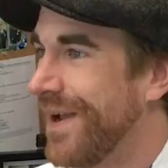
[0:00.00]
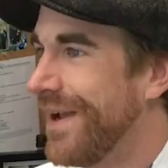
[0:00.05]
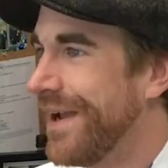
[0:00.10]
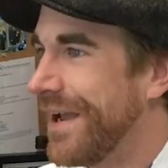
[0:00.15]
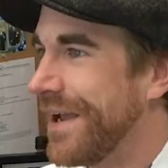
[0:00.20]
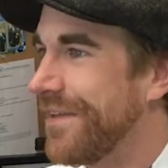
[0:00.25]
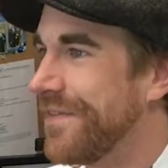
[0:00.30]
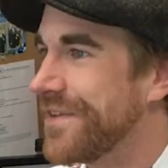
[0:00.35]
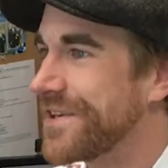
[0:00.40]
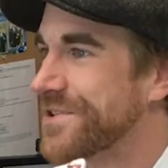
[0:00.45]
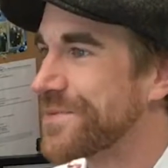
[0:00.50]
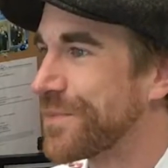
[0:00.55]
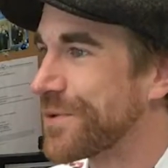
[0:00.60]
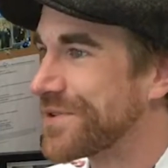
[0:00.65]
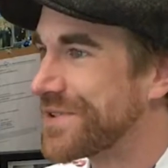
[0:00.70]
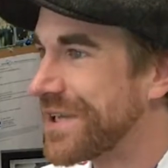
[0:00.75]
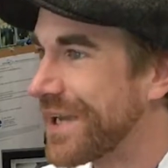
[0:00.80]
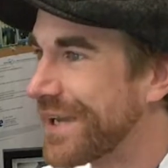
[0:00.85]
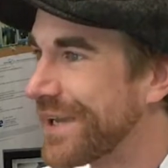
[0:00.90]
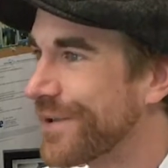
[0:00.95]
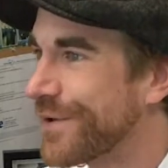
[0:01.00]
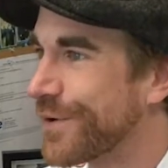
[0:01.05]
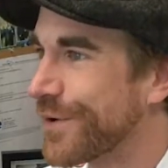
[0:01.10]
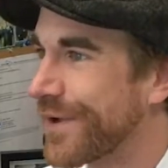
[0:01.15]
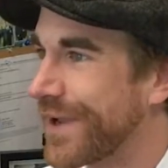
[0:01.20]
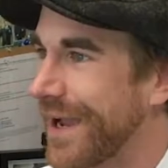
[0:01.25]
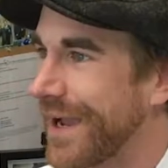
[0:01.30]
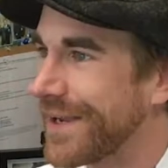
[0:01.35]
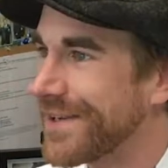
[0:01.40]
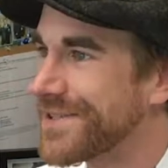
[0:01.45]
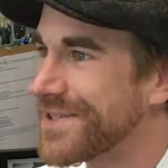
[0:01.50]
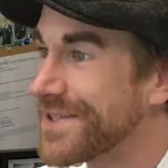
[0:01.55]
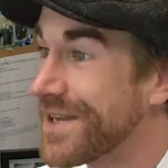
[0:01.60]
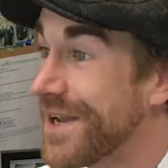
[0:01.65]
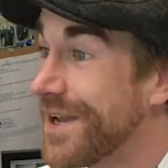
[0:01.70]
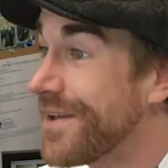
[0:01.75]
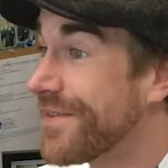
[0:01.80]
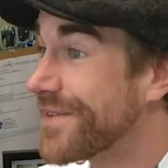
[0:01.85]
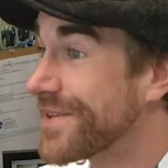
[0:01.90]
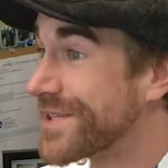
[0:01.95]
In this particular case,
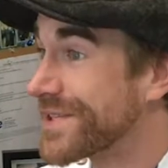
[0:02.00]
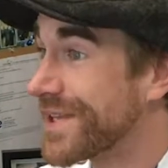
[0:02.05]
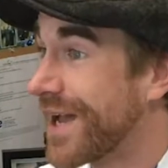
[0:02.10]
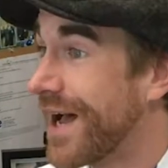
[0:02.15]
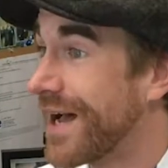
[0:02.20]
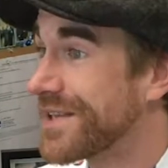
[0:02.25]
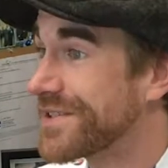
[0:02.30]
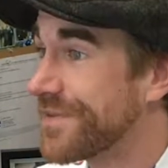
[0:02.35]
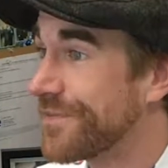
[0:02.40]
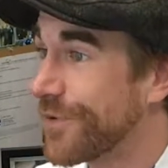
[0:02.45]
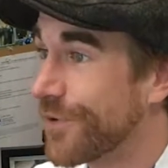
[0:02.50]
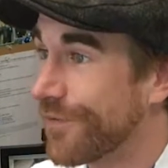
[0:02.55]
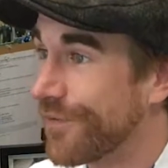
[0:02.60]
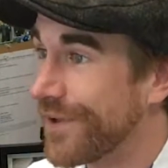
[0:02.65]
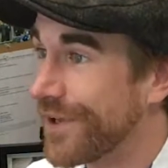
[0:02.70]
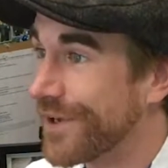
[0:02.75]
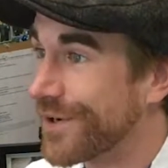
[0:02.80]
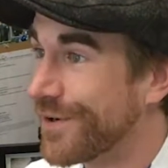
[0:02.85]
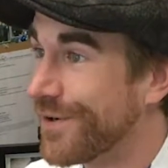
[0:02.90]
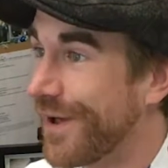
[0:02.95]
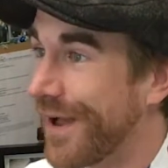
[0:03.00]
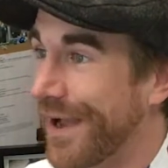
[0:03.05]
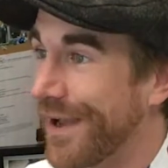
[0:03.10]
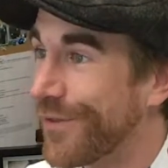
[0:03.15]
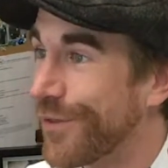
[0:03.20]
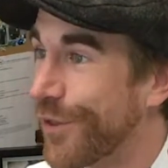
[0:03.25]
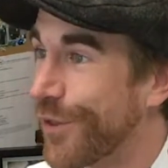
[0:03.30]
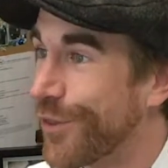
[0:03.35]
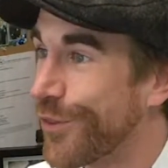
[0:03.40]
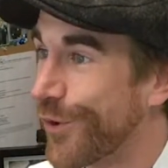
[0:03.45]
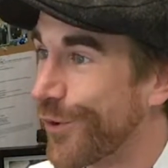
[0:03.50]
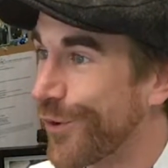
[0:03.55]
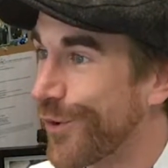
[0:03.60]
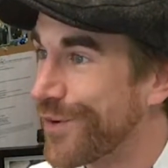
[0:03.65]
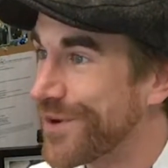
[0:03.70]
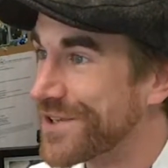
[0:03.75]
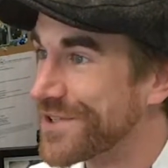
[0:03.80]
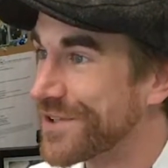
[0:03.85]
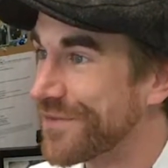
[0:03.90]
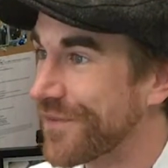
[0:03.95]
the size of your vehicle and the
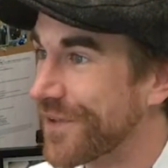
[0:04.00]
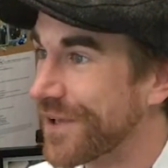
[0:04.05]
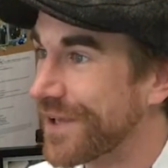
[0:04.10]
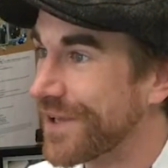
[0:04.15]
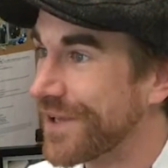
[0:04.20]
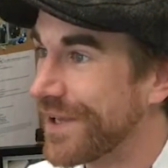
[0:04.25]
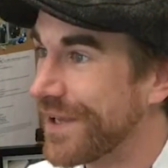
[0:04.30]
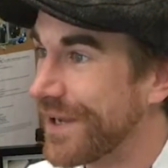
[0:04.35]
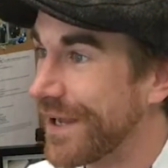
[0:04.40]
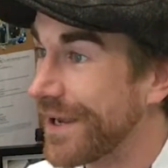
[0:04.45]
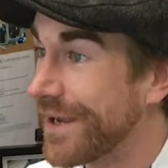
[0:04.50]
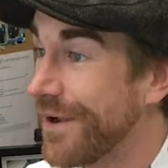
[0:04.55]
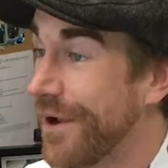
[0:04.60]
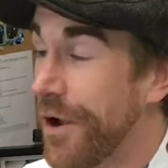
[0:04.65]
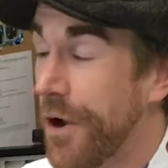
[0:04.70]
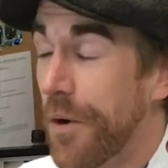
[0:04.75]
thoroughness of the cleaning